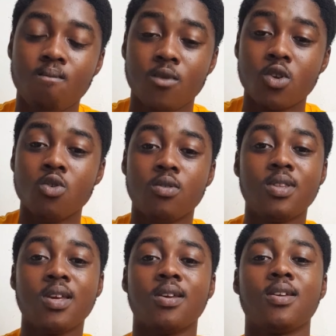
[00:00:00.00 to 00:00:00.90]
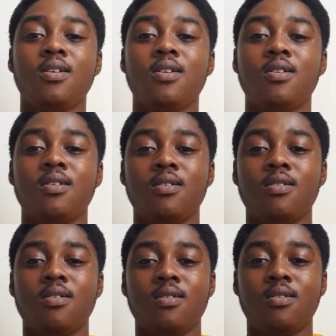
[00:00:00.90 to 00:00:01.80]
Do you think
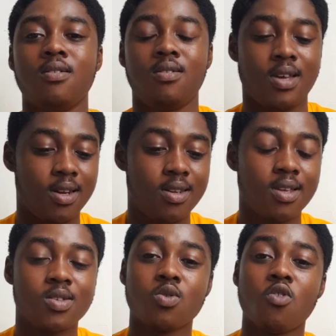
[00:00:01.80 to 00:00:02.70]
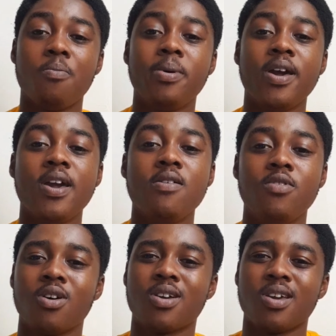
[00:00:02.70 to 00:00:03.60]
that this sort of
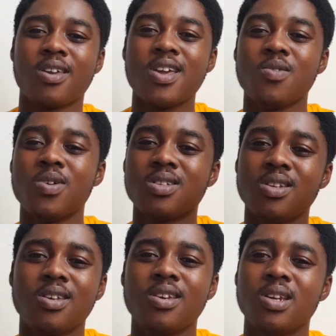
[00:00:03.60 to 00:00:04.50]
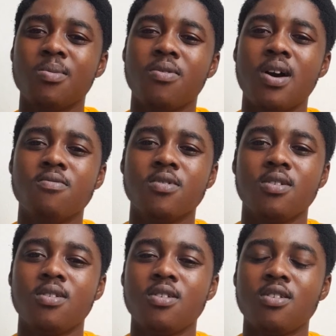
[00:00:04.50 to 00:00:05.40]
behavior can get you into the kingdom of heaven?
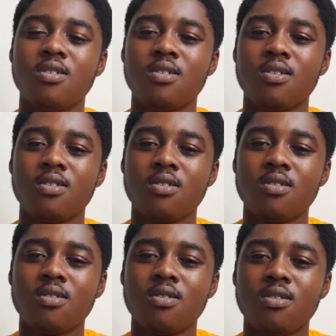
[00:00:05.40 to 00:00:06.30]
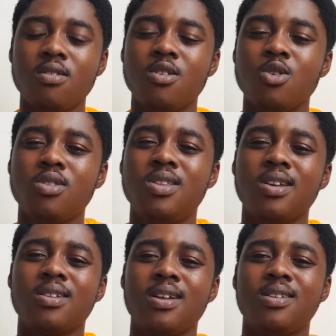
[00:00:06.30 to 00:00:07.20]
Do you
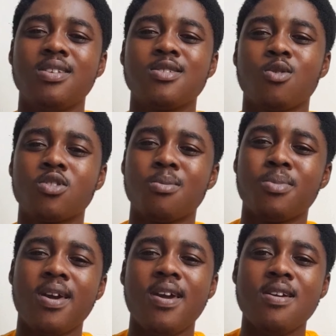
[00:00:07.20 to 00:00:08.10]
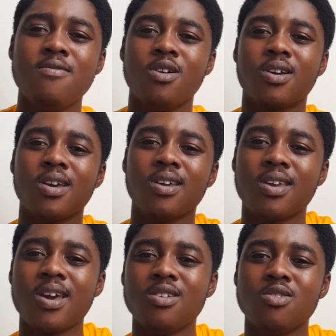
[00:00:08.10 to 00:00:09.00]
think that this sort of behavior can
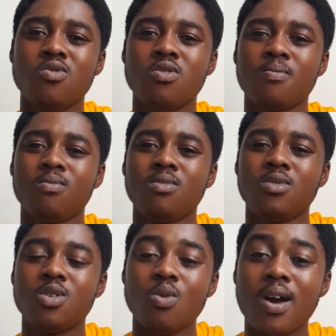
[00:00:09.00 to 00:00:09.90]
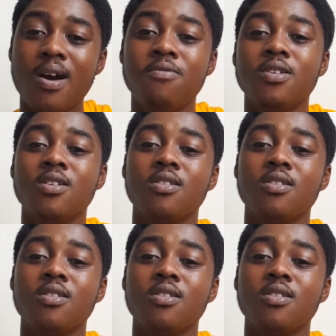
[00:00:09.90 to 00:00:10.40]
get you to heaven?